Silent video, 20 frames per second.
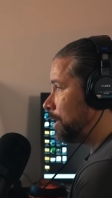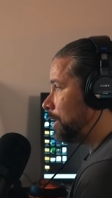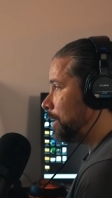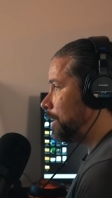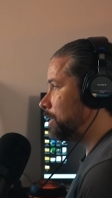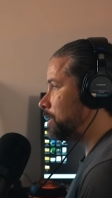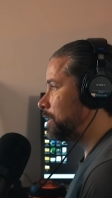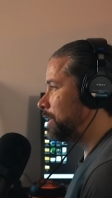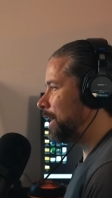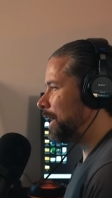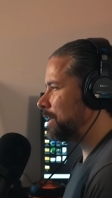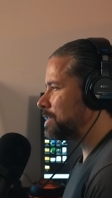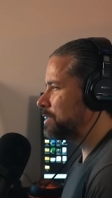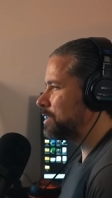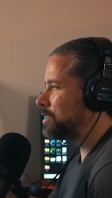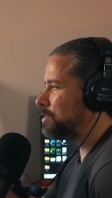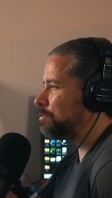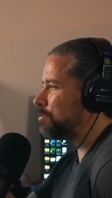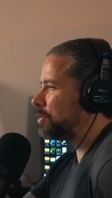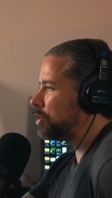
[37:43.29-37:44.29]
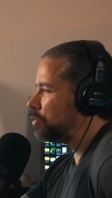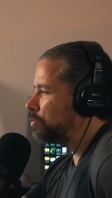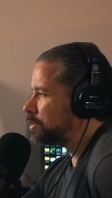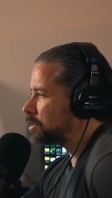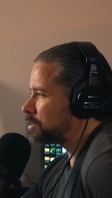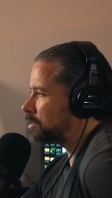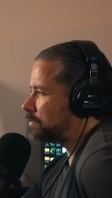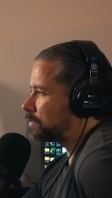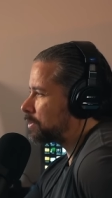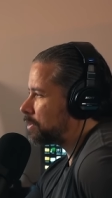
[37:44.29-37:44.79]
And she has these
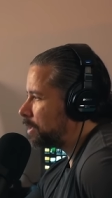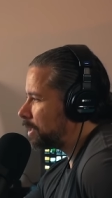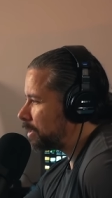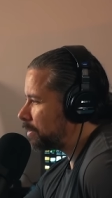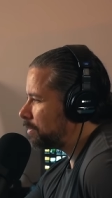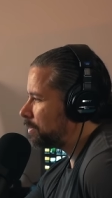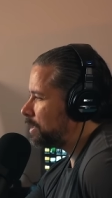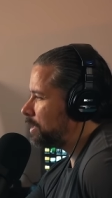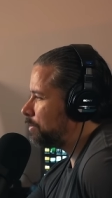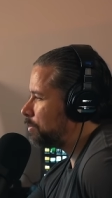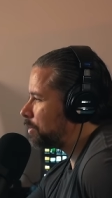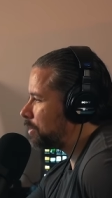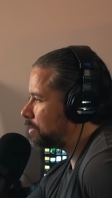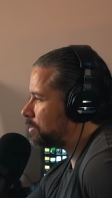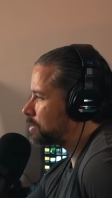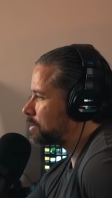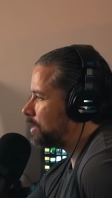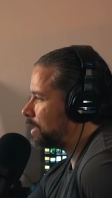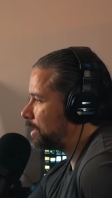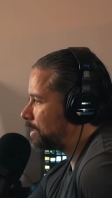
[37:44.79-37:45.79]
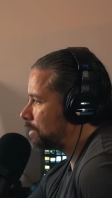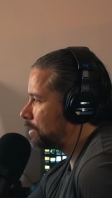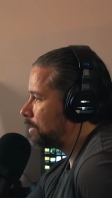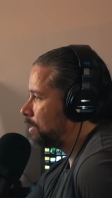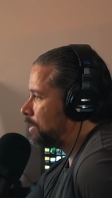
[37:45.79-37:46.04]
moments of clarity where it's like,